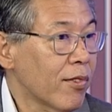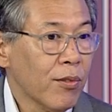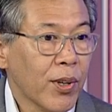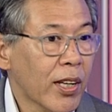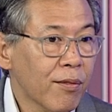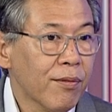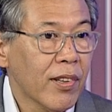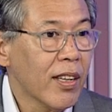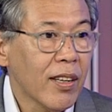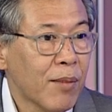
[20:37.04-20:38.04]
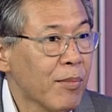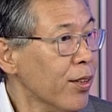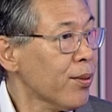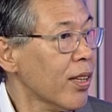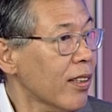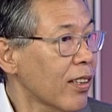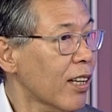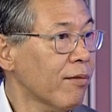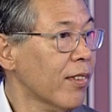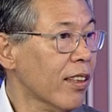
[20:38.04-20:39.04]
we have, I, I'm innocent and
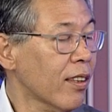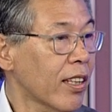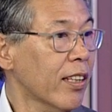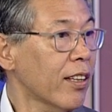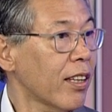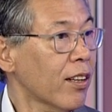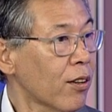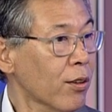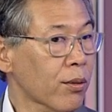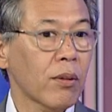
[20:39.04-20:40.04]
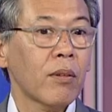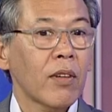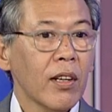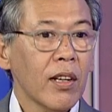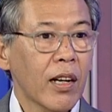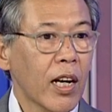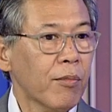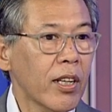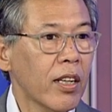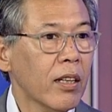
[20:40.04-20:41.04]
I've not done anything wrong, so I'm
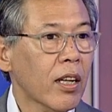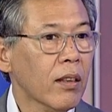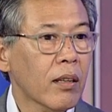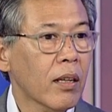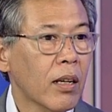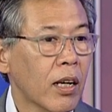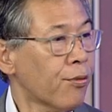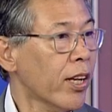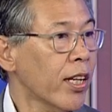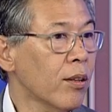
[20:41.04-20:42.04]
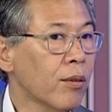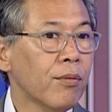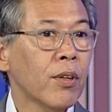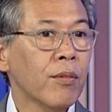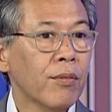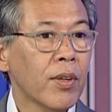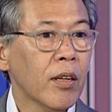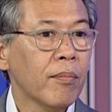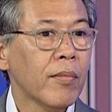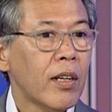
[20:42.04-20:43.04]
really not uh, afraid of, of
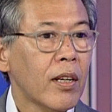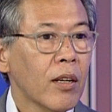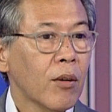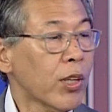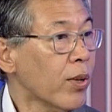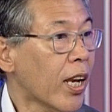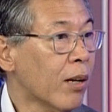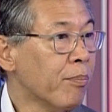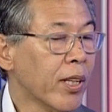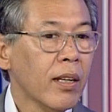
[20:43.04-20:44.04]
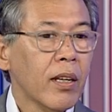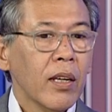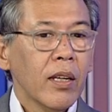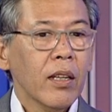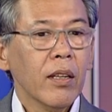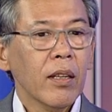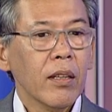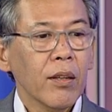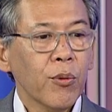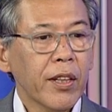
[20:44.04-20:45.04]
um, what will happen. You
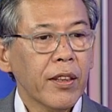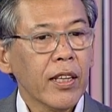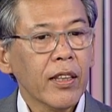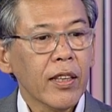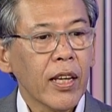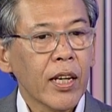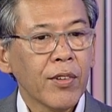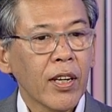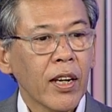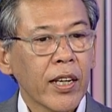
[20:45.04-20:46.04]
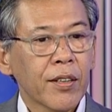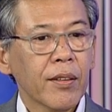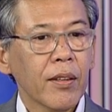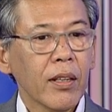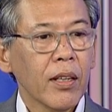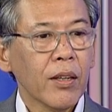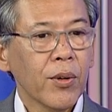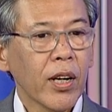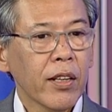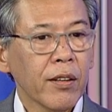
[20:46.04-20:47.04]
know, one thing that I've realized uh,
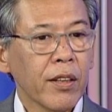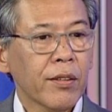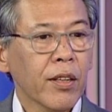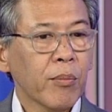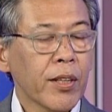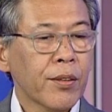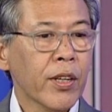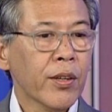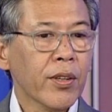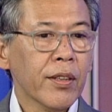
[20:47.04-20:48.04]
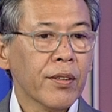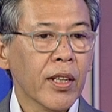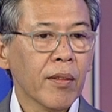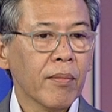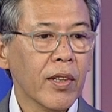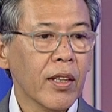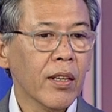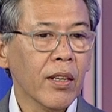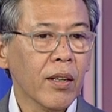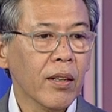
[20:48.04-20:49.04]
we, under this administration is that the,
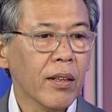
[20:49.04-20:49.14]
the,